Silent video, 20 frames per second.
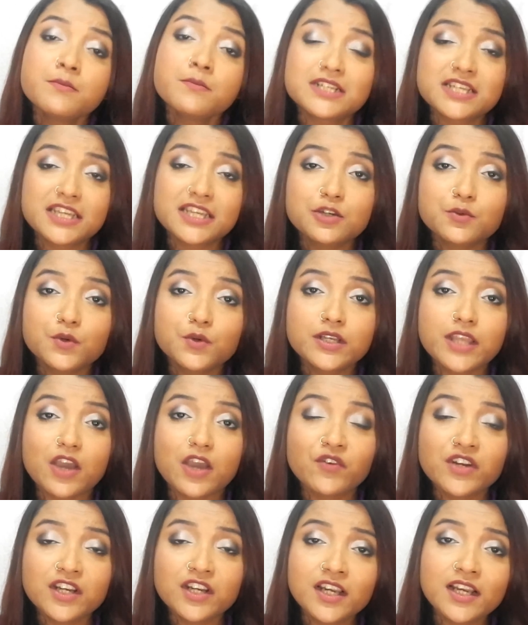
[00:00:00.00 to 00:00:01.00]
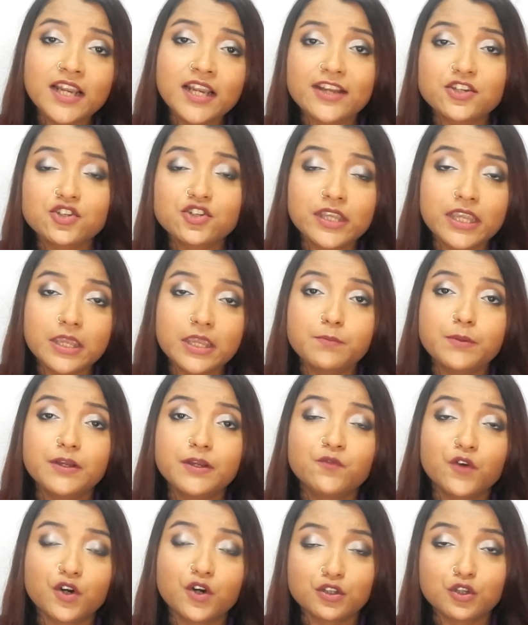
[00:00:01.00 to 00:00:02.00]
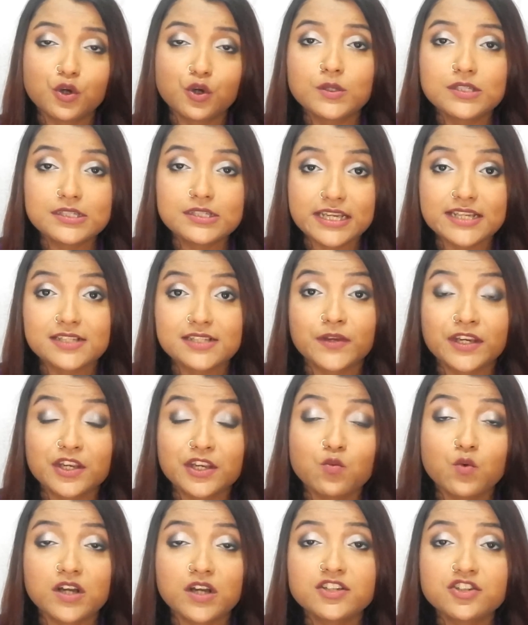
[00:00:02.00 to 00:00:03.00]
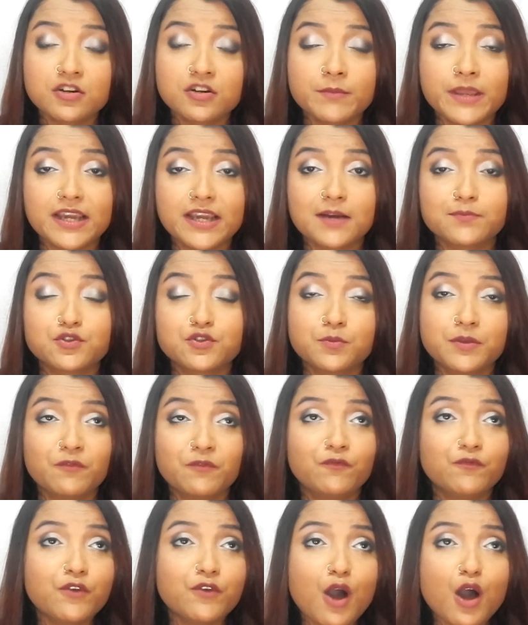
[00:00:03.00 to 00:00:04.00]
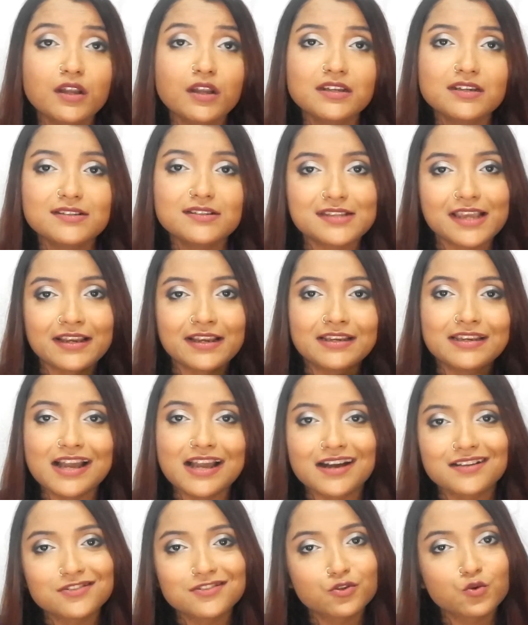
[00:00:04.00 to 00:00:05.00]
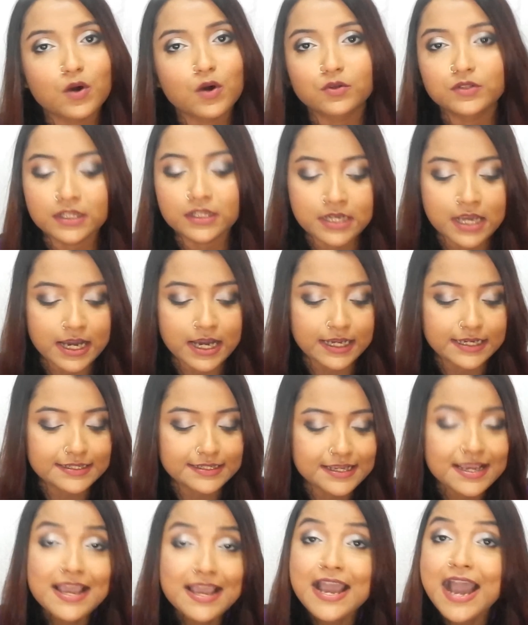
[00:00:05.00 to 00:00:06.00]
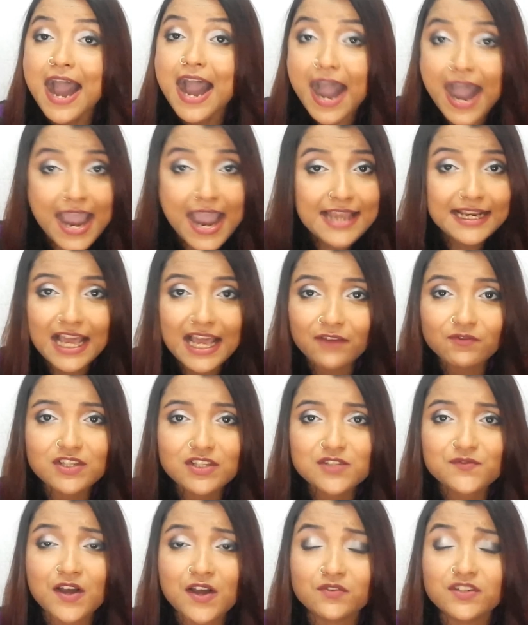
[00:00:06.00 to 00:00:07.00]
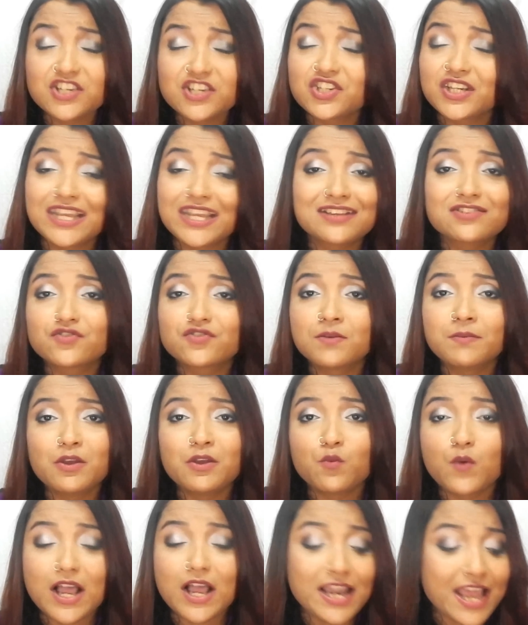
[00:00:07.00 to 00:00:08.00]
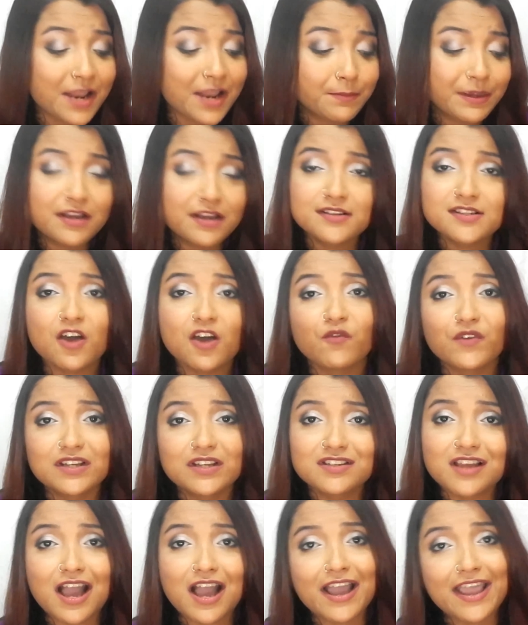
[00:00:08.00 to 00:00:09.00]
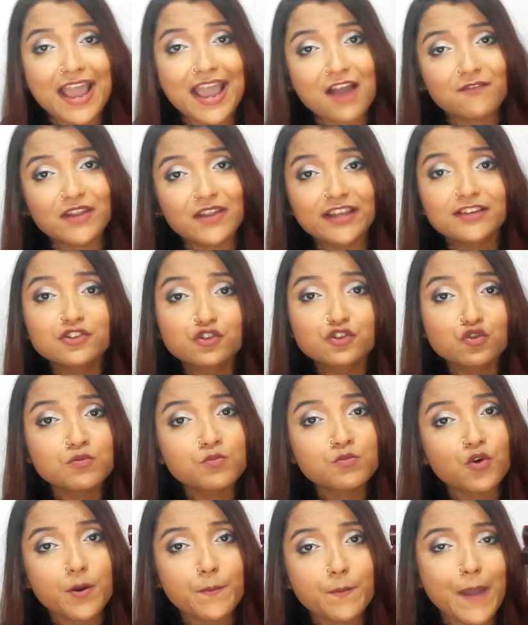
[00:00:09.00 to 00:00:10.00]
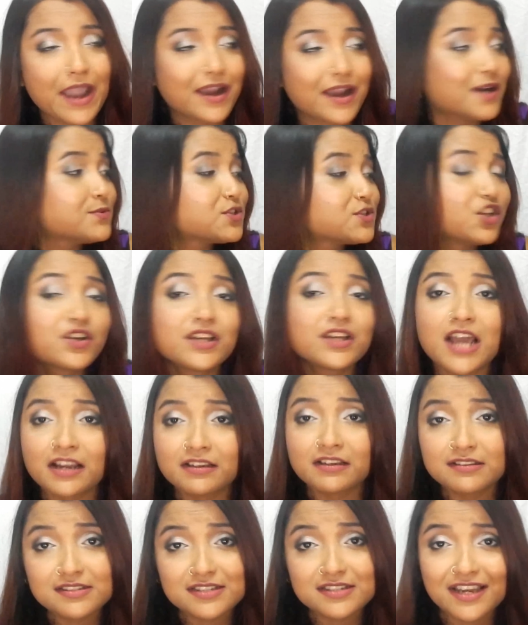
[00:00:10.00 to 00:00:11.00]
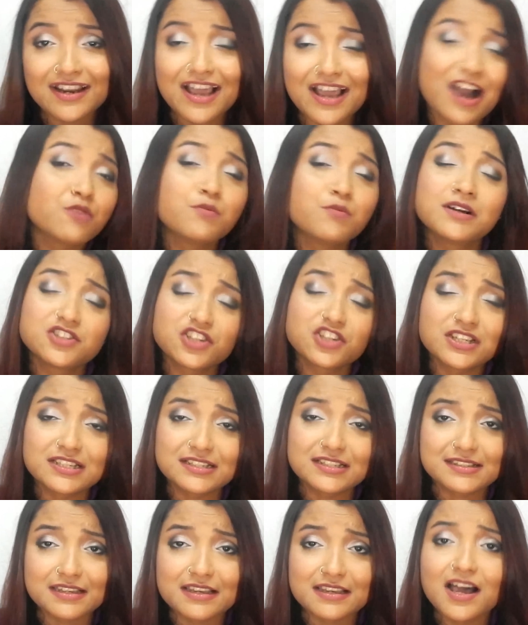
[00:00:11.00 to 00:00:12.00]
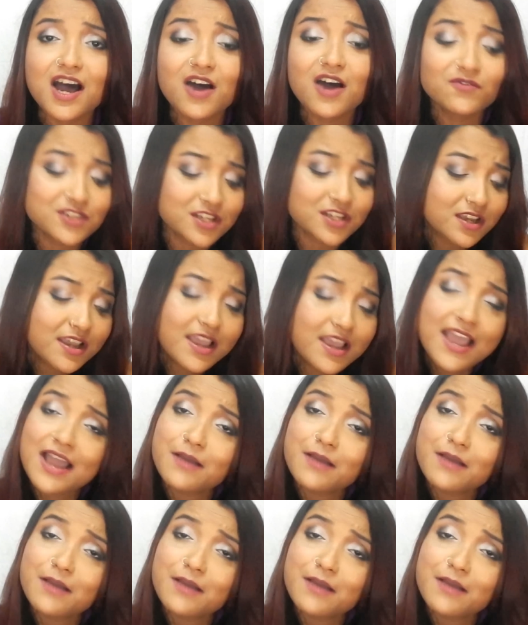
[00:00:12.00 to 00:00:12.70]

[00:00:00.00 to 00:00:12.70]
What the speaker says: but you would definitely like to keep it for those days when you want your makeup to be flawless and last throughout the night. I love this foundation extremely well, and because of it I have like 2 more backups so you can understand how much it is loved.